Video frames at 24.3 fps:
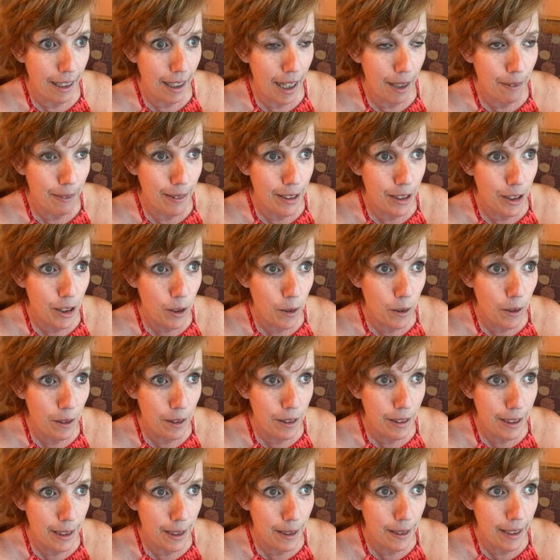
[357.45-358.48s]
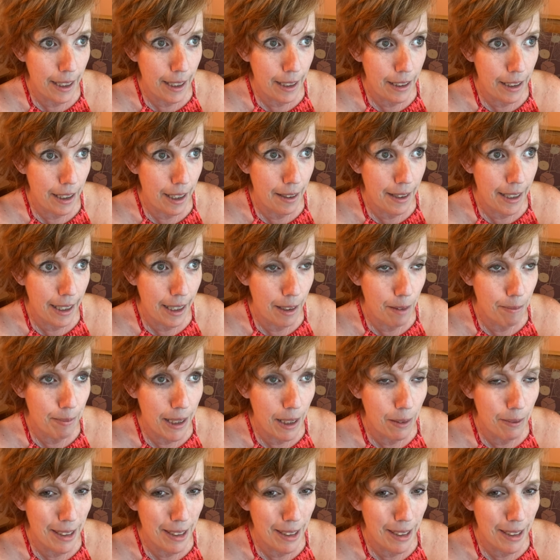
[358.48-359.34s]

I was told in, like, I mean,